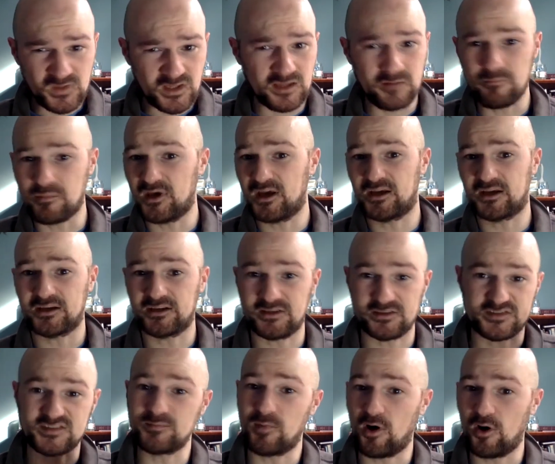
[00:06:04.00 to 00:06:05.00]
in big and in
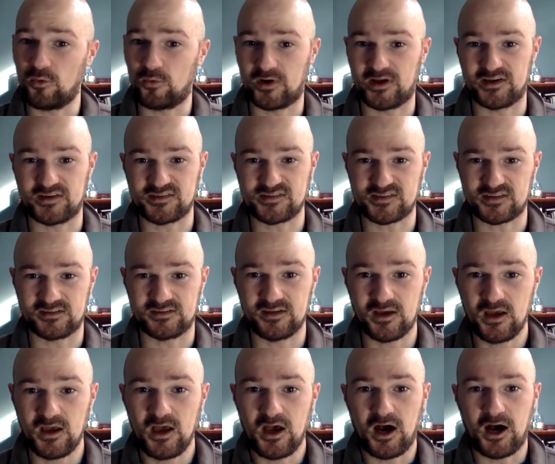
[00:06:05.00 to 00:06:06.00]
small ways?
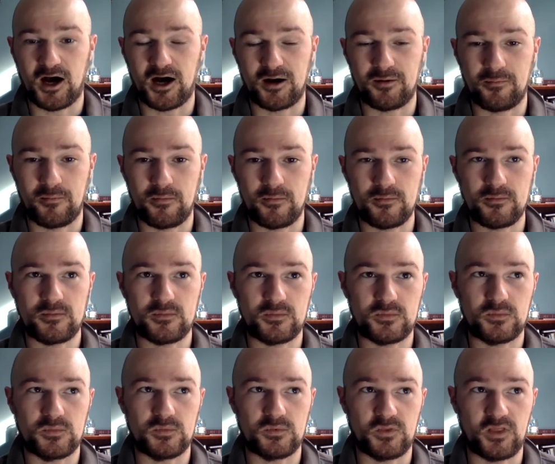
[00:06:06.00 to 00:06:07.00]

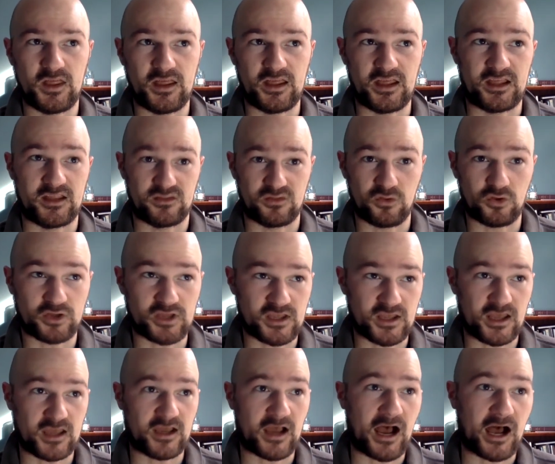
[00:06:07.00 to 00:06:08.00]
And looking
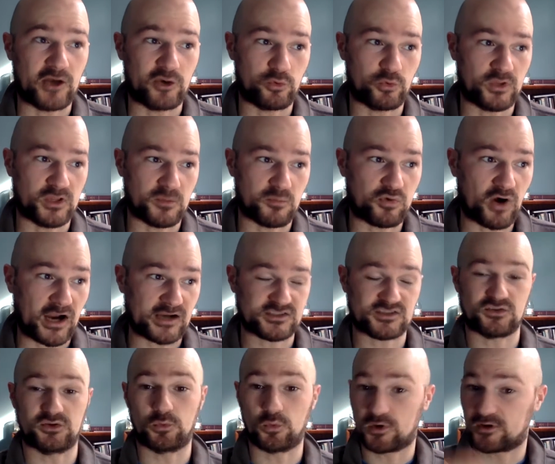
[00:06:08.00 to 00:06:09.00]
at how do we
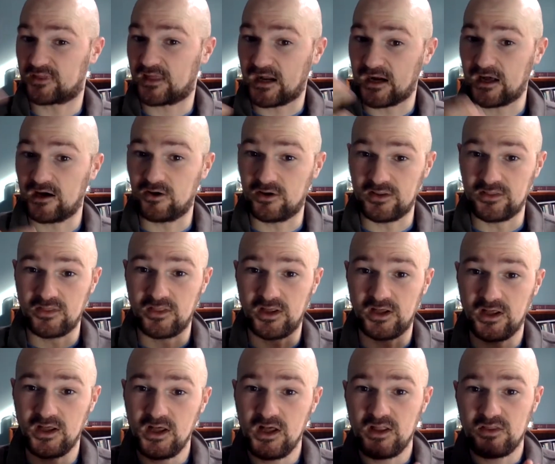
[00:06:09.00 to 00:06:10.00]
practically work that out in the